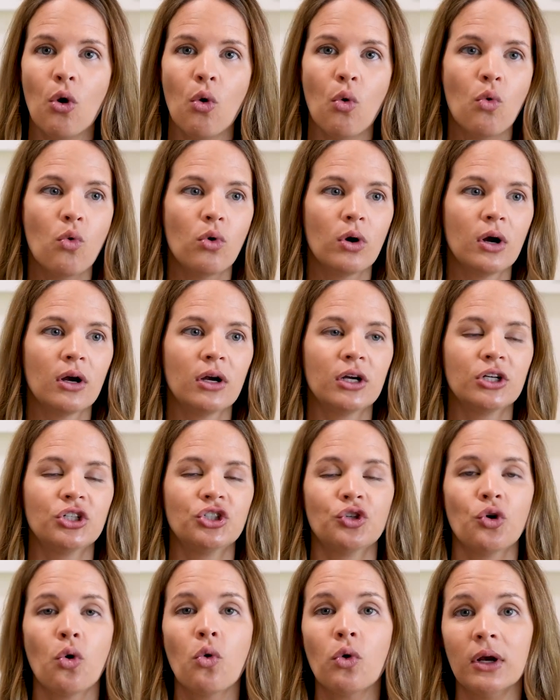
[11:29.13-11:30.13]
or
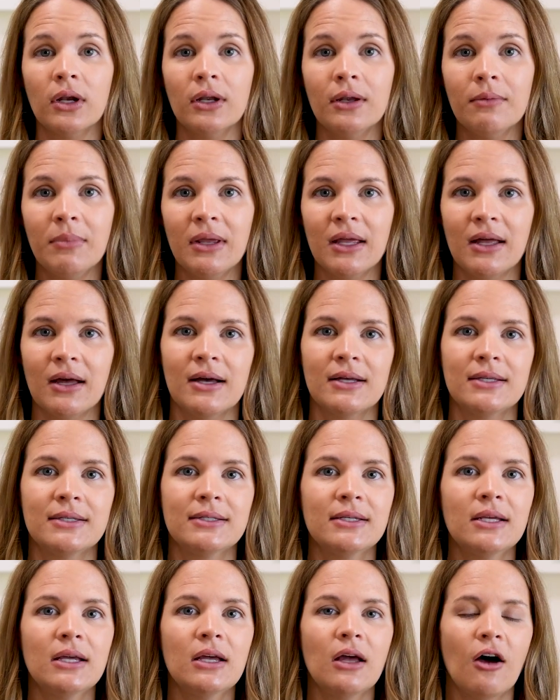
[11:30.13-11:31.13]
shortened
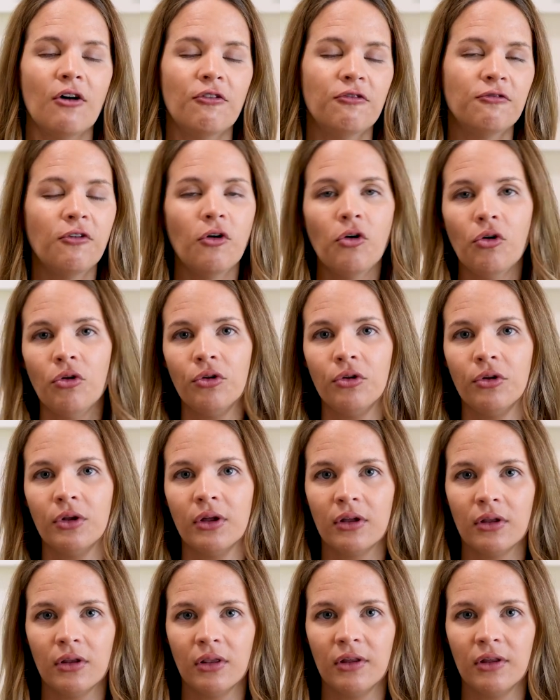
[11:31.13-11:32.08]
because a full